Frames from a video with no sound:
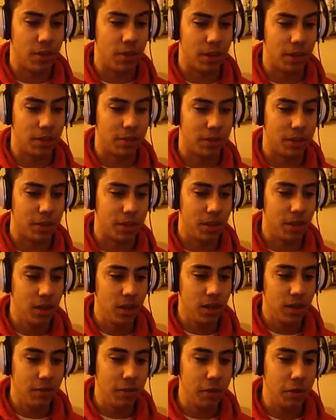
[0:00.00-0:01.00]
epilepsy.
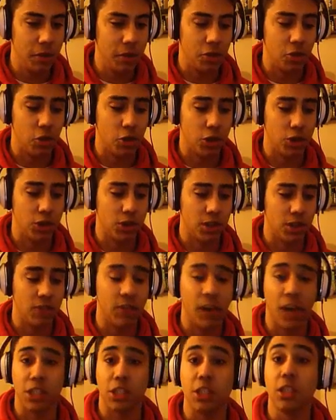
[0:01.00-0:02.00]
Viewer discretion is
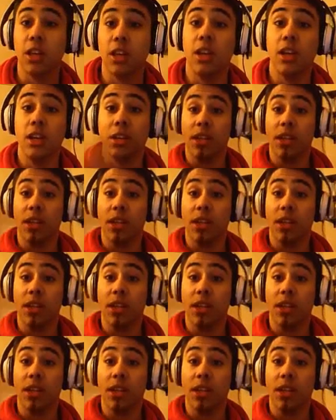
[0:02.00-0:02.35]
advised.